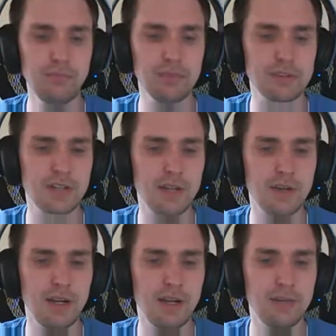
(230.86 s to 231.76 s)
so now
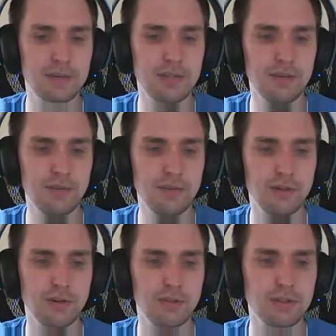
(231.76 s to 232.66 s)
about 80% of
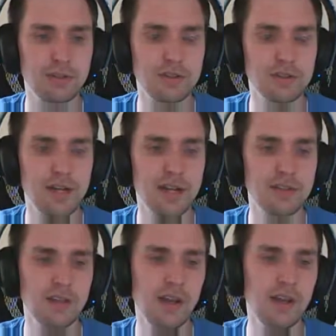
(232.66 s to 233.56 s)
their original
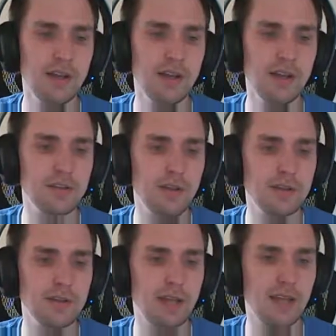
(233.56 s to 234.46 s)
size, as well
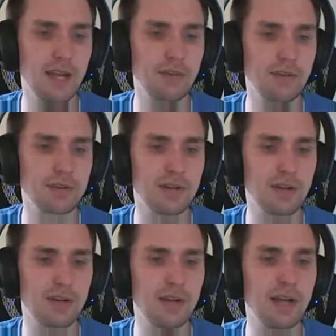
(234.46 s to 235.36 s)
as the hammers are
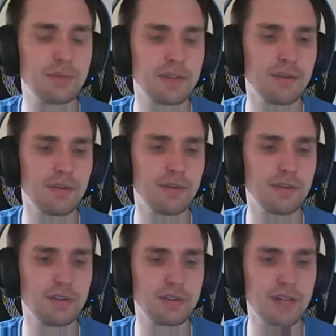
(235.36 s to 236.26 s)
now 90% of the
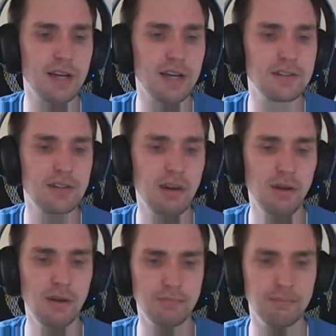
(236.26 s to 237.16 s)
original size,
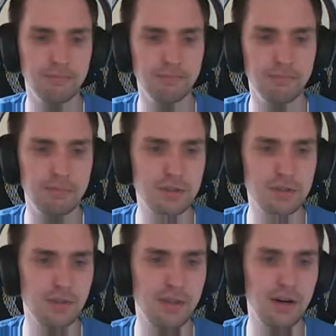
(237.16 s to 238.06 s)

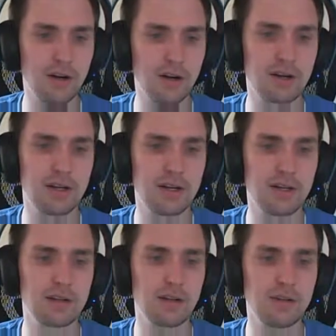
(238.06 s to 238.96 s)
so they
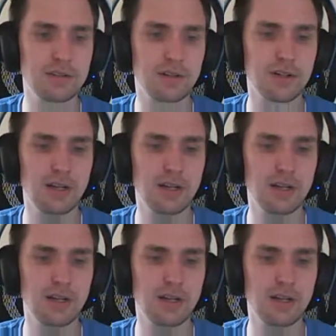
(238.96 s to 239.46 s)
are closer.